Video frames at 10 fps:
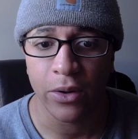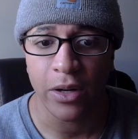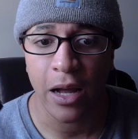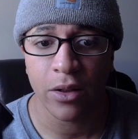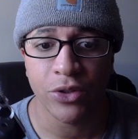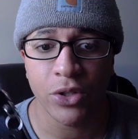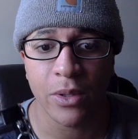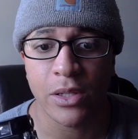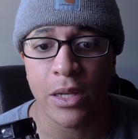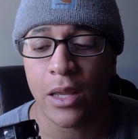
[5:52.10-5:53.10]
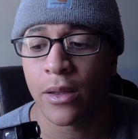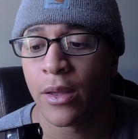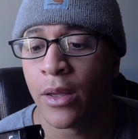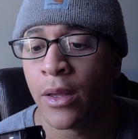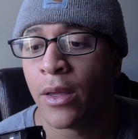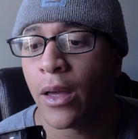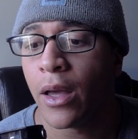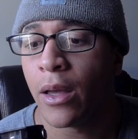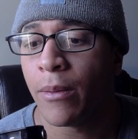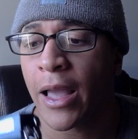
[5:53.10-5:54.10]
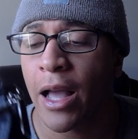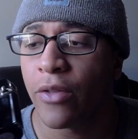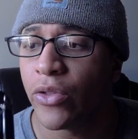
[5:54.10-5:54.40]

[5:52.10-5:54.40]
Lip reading: USD. I got